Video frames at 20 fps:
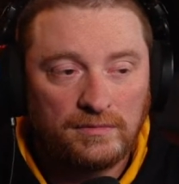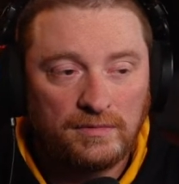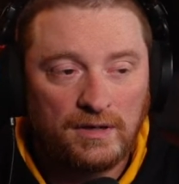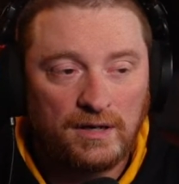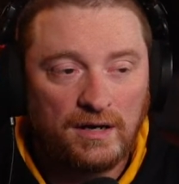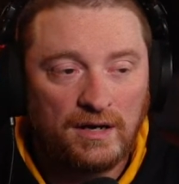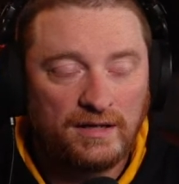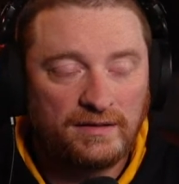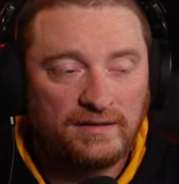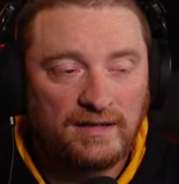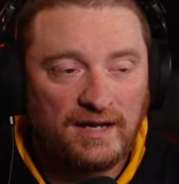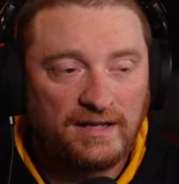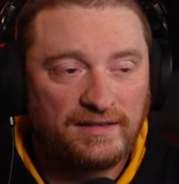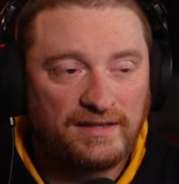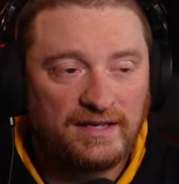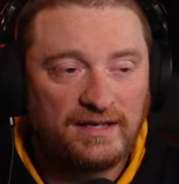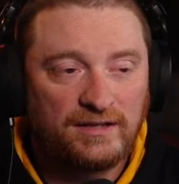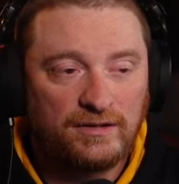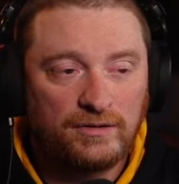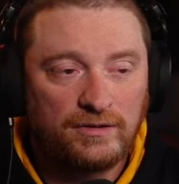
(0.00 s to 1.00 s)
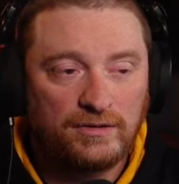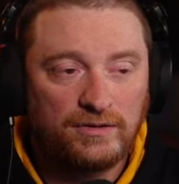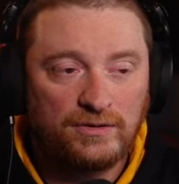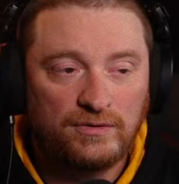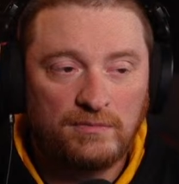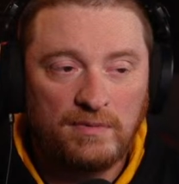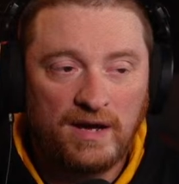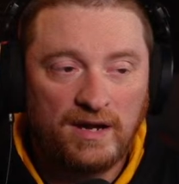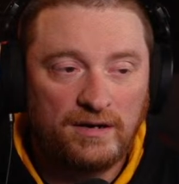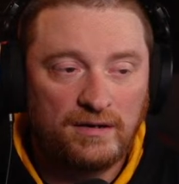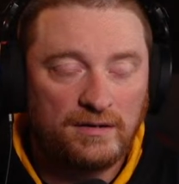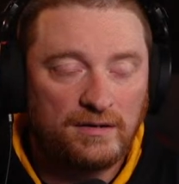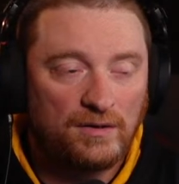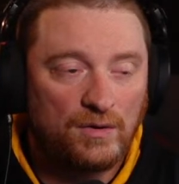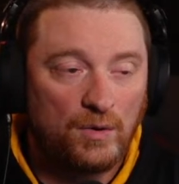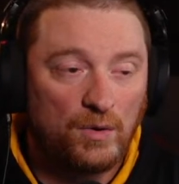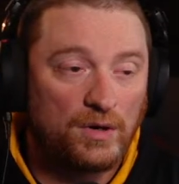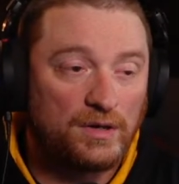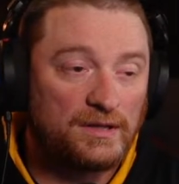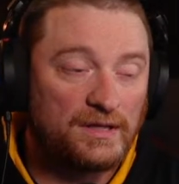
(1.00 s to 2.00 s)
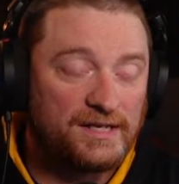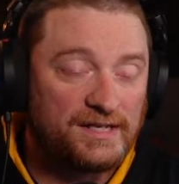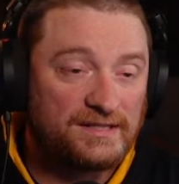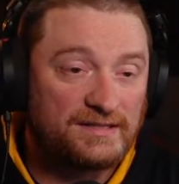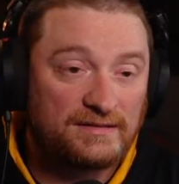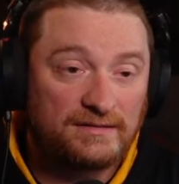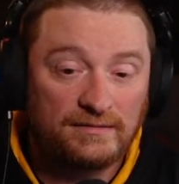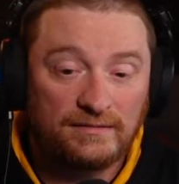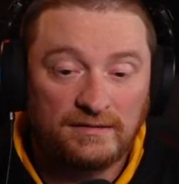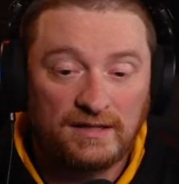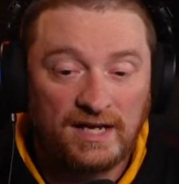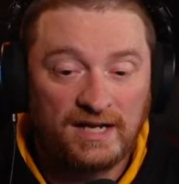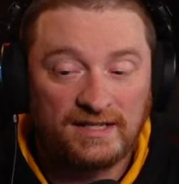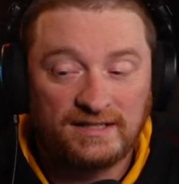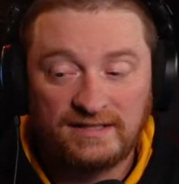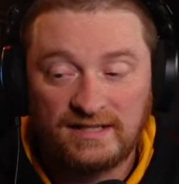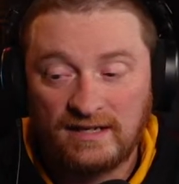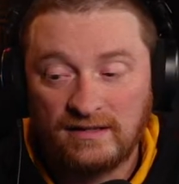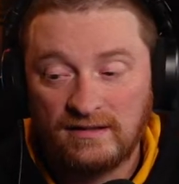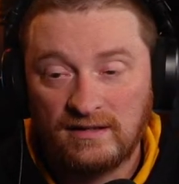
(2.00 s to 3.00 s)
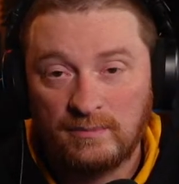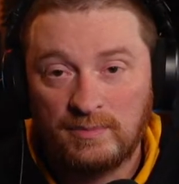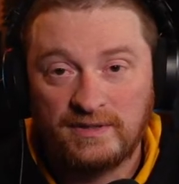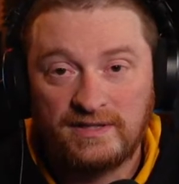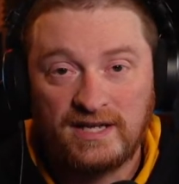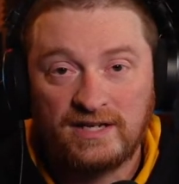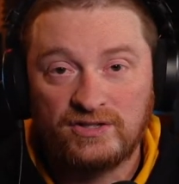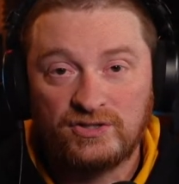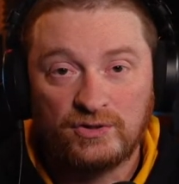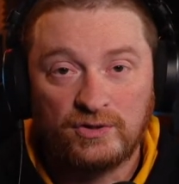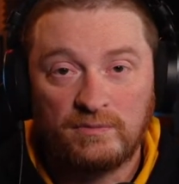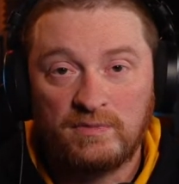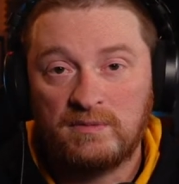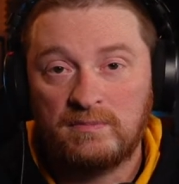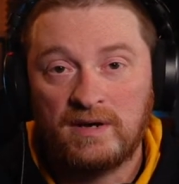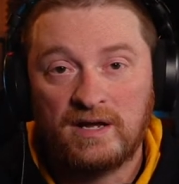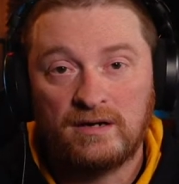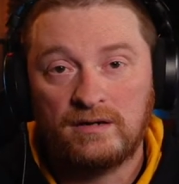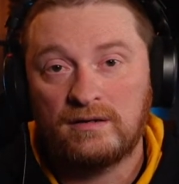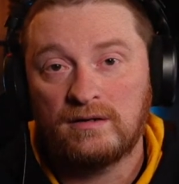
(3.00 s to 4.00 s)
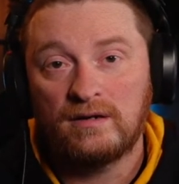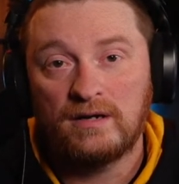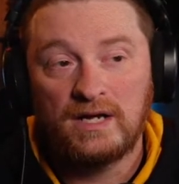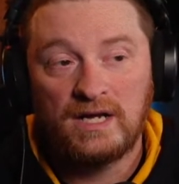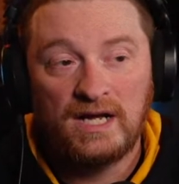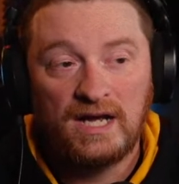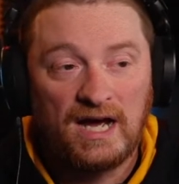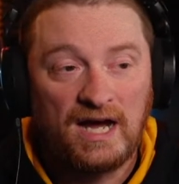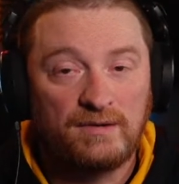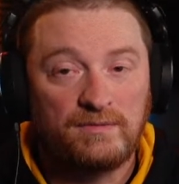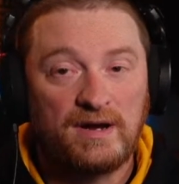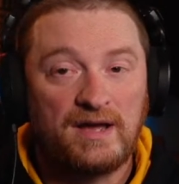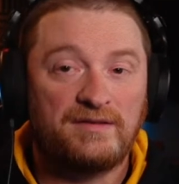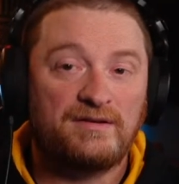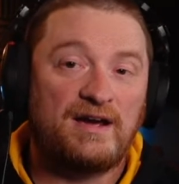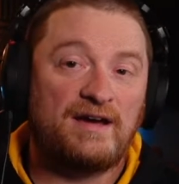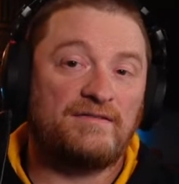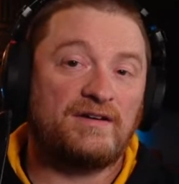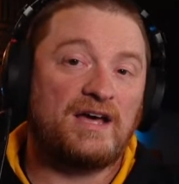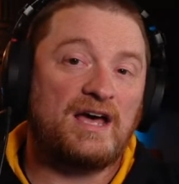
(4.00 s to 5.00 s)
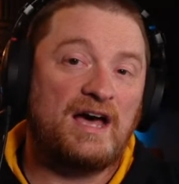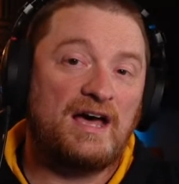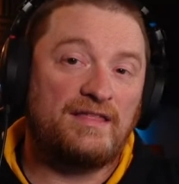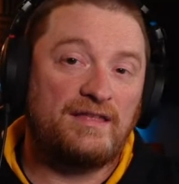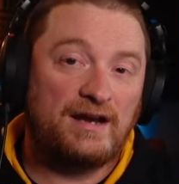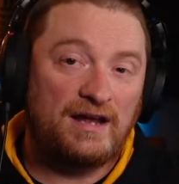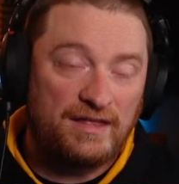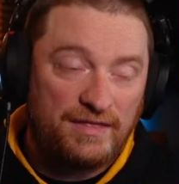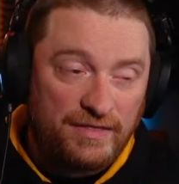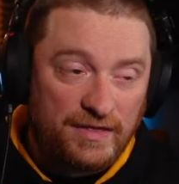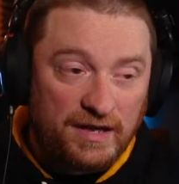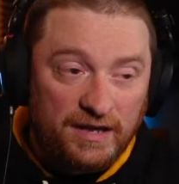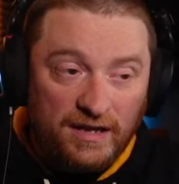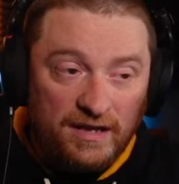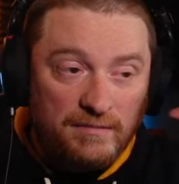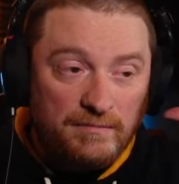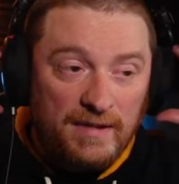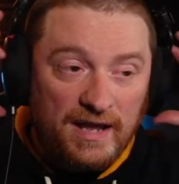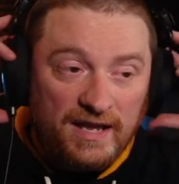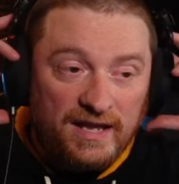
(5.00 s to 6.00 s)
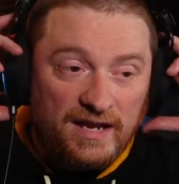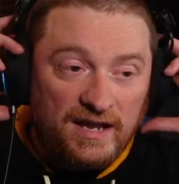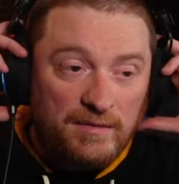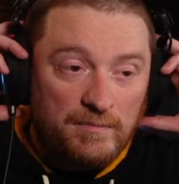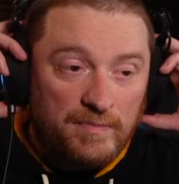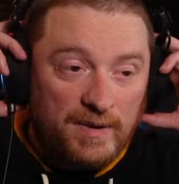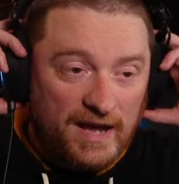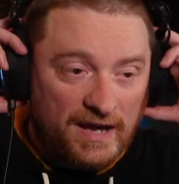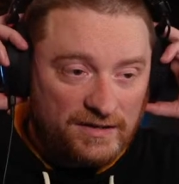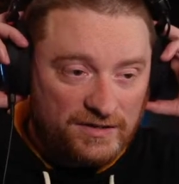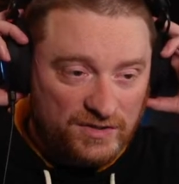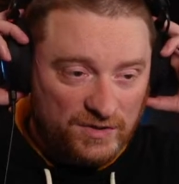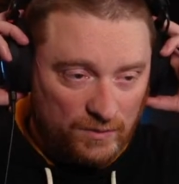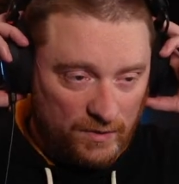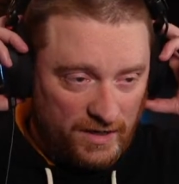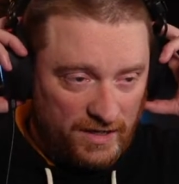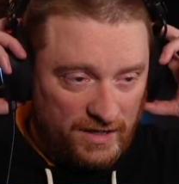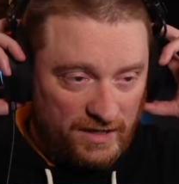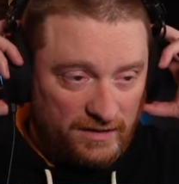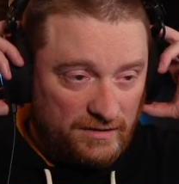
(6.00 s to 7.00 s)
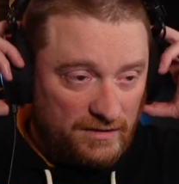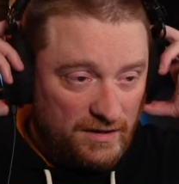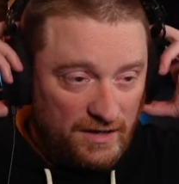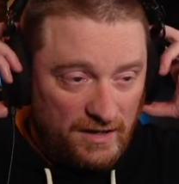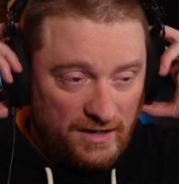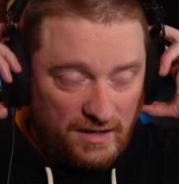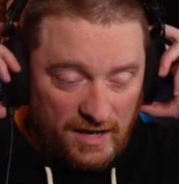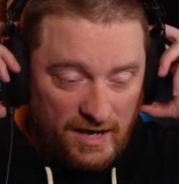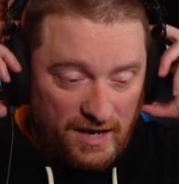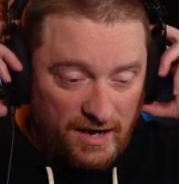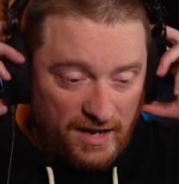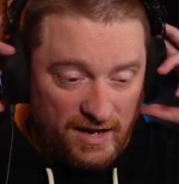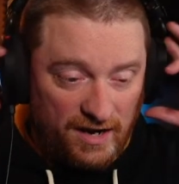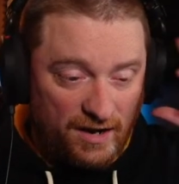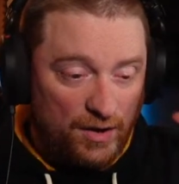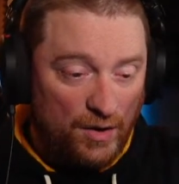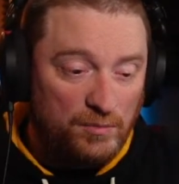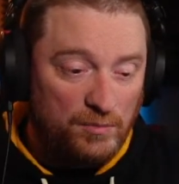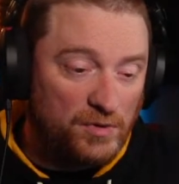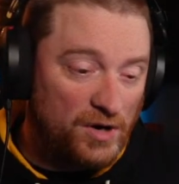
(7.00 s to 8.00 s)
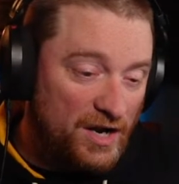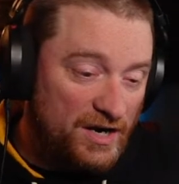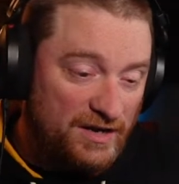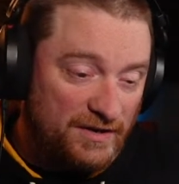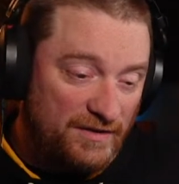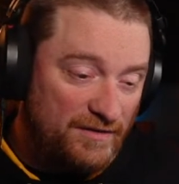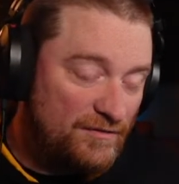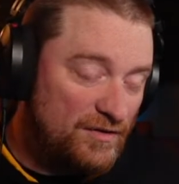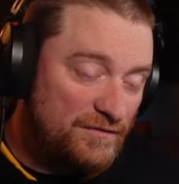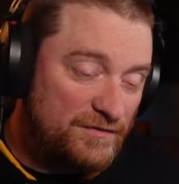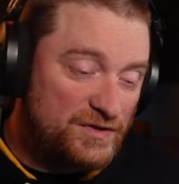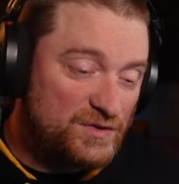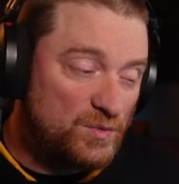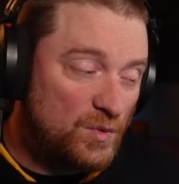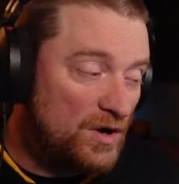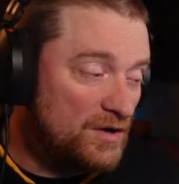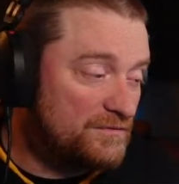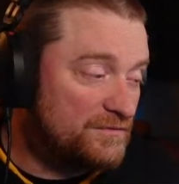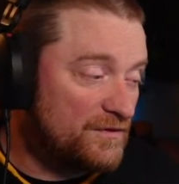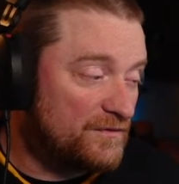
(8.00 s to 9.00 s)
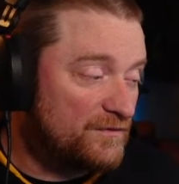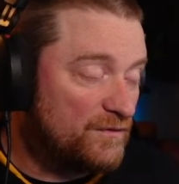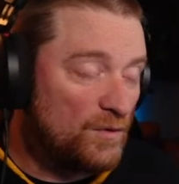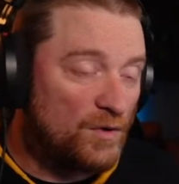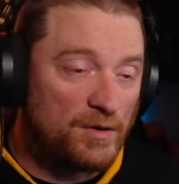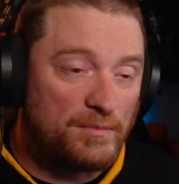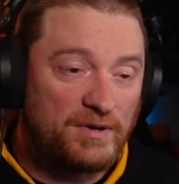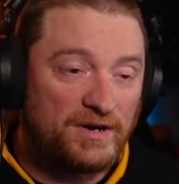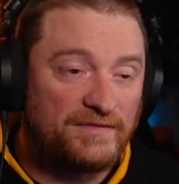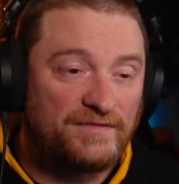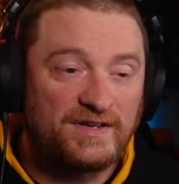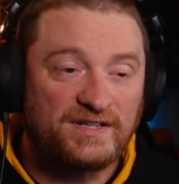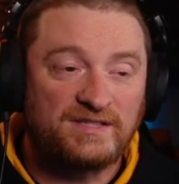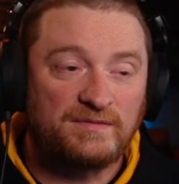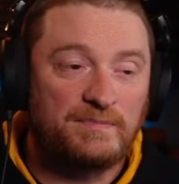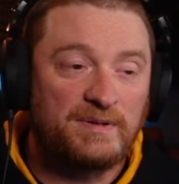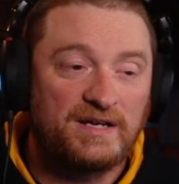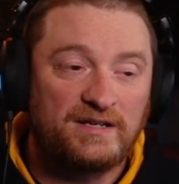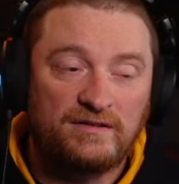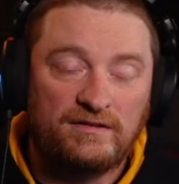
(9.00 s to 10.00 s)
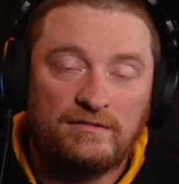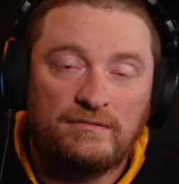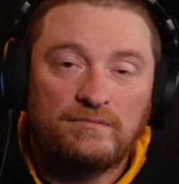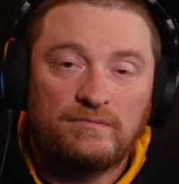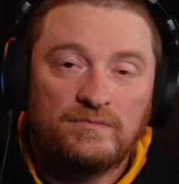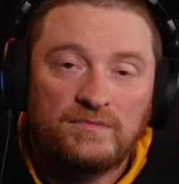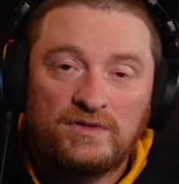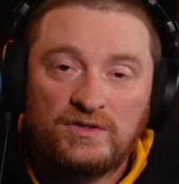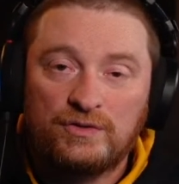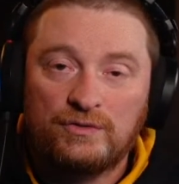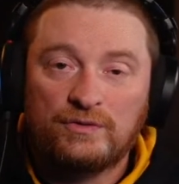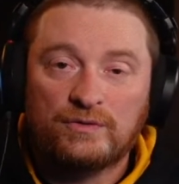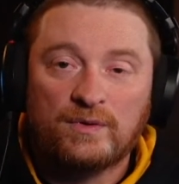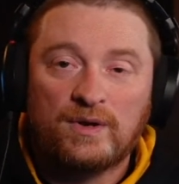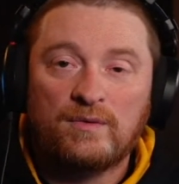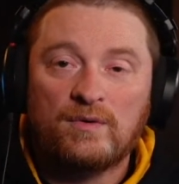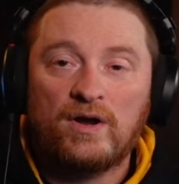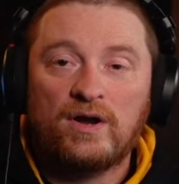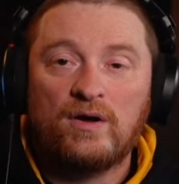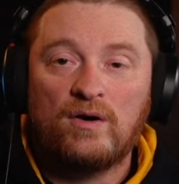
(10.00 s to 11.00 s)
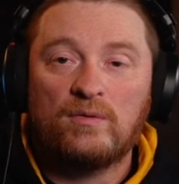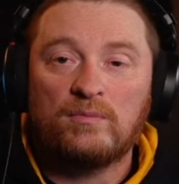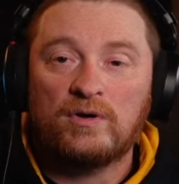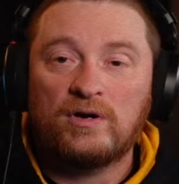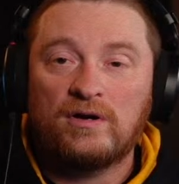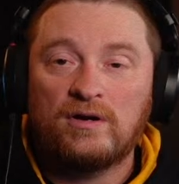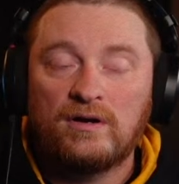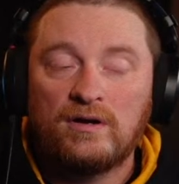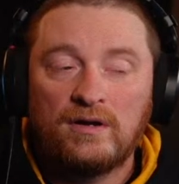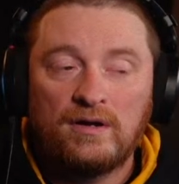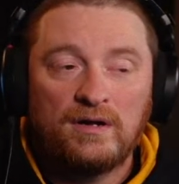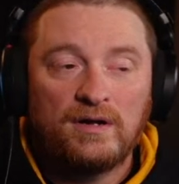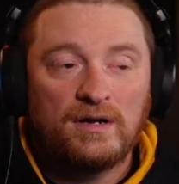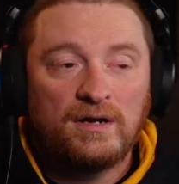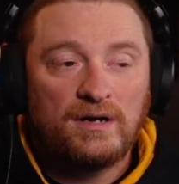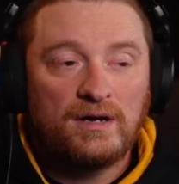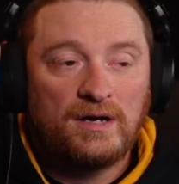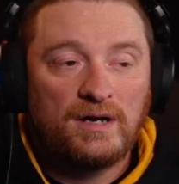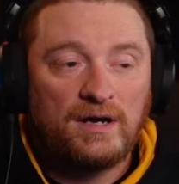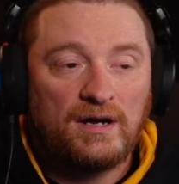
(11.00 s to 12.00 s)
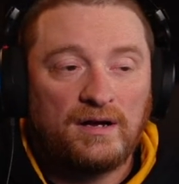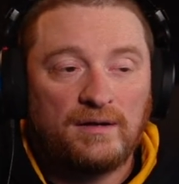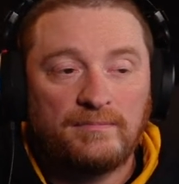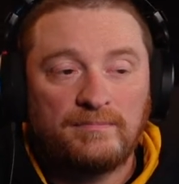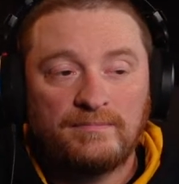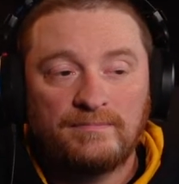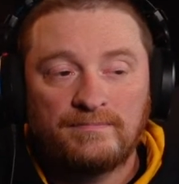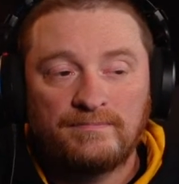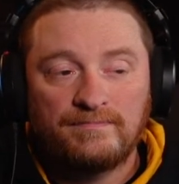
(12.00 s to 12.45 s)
I think you can do better, or at least, like I said, the potential to be better. I'd rather have a guy that I think could make an impact swing and hit a home run, even if he's 1 for 4. But if he hits a big 2-3 run homer, I